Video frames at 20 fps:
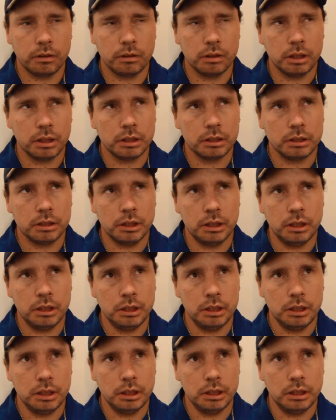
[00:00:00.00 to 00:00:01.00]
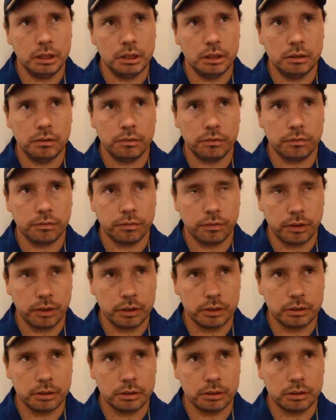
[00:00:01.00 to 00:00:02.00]
Let's see, the
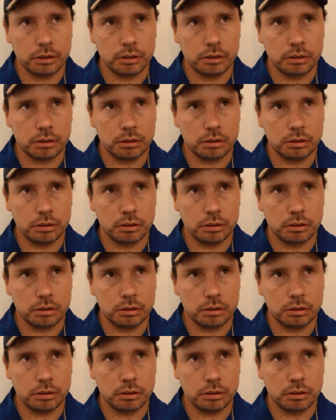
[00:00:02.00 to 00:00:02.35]
31st.